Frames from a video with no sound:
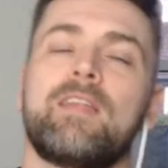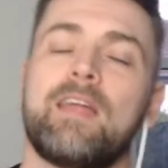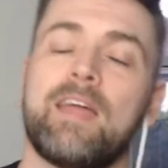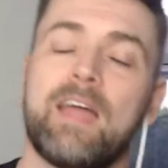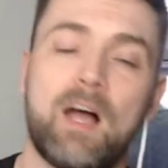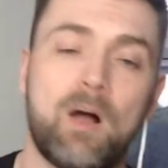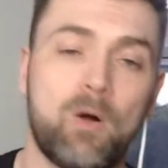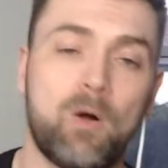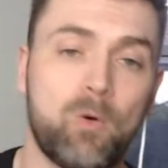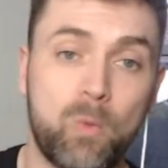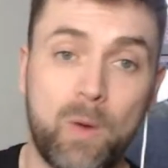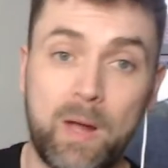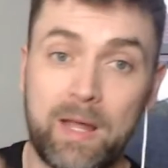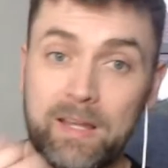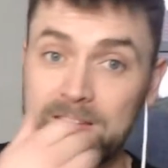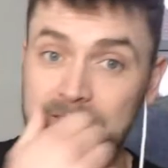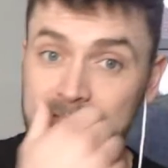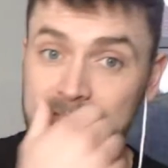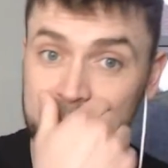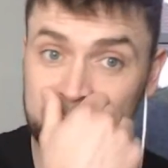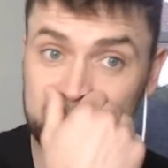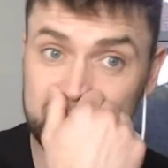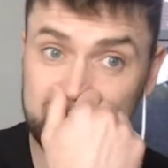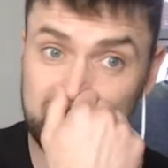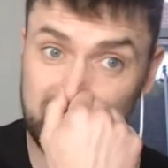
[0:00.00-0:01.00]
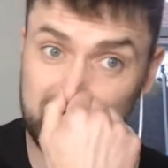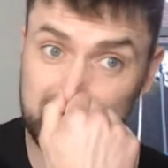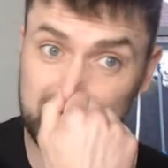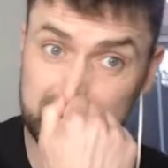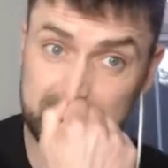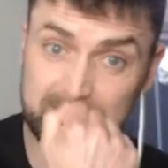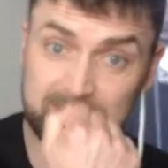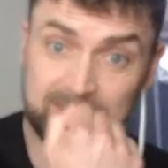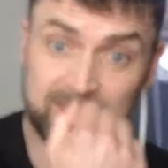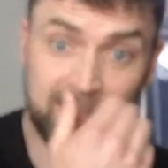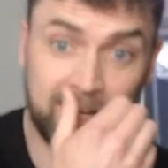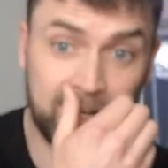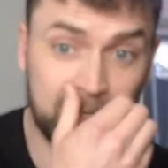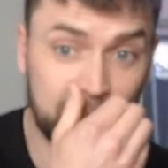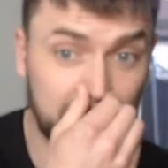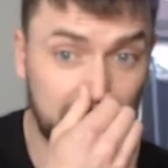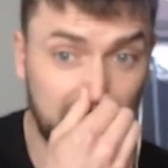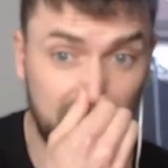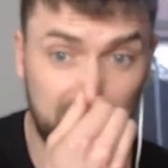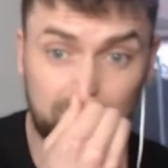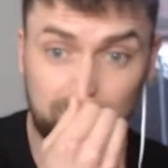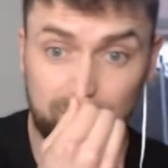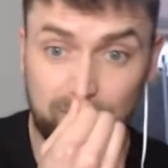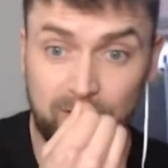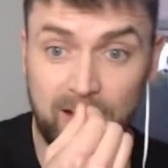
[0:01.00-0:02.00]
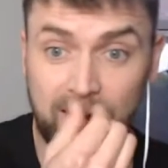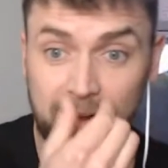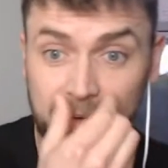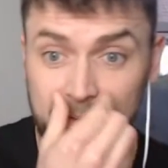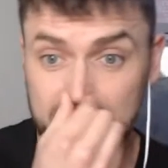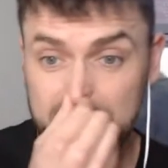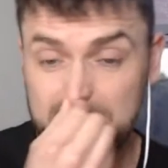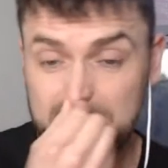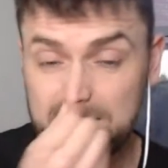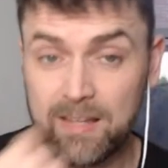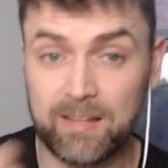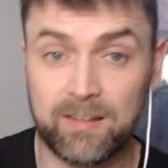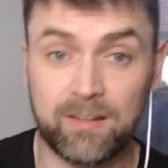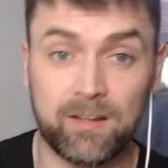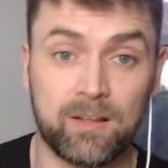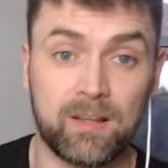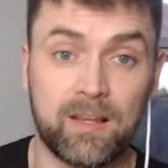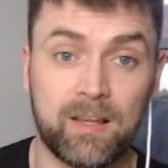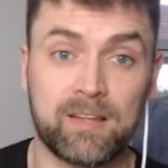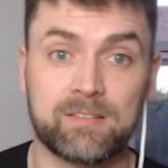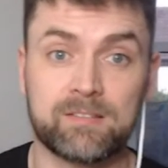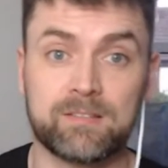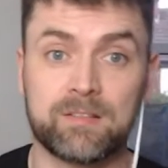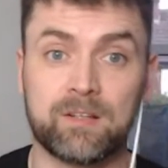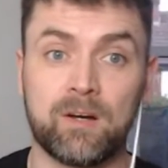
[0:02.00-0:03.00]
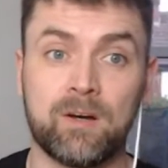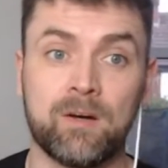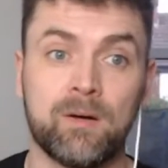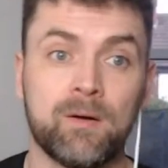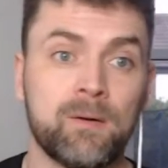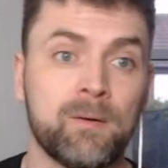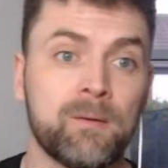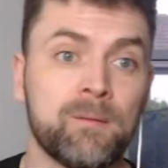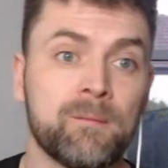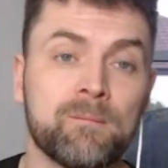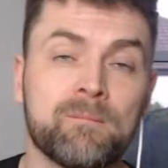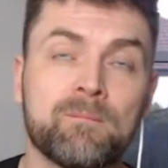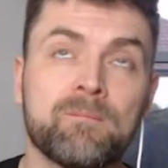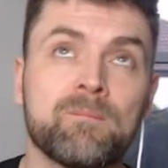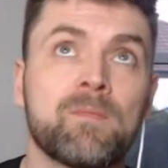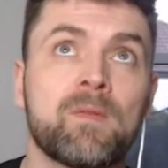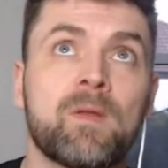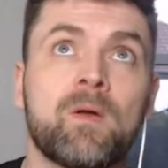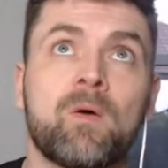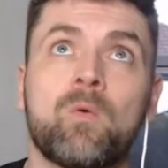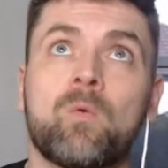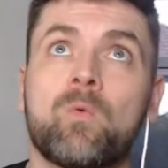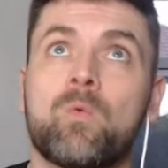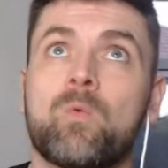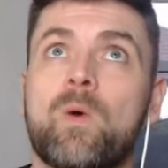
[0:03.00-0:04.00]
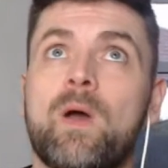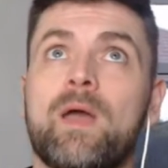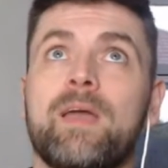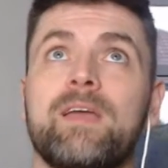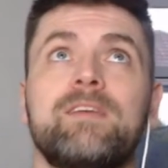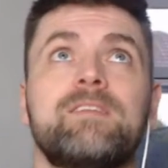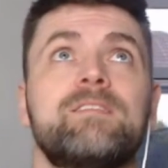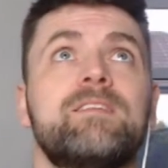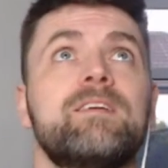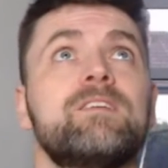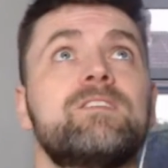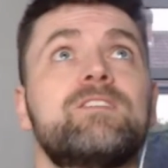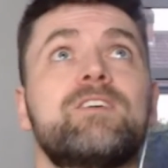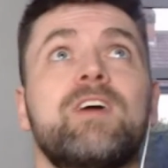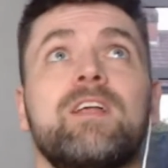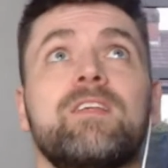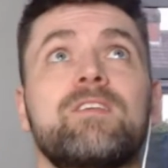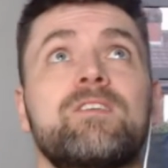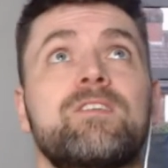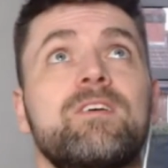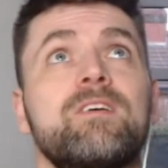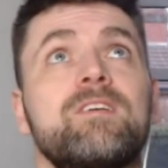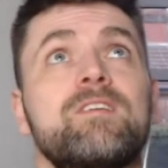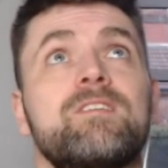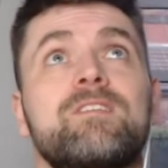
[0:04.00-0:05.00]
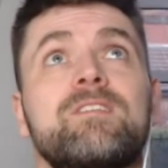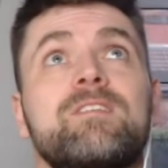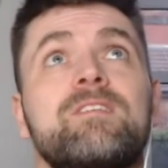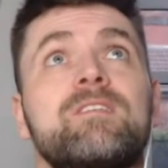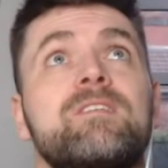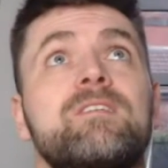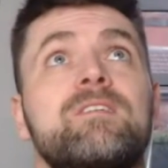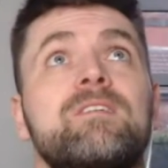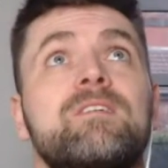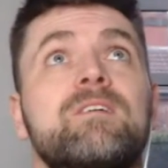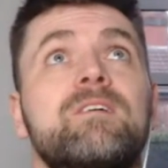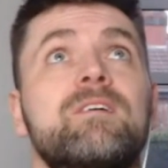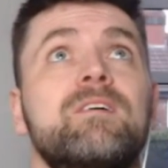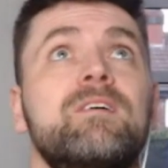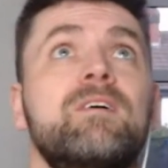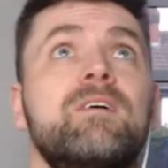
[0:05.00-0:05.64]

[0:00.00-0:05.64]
They are wasting chances here, left, right and centre, Leicester. Wasting chances.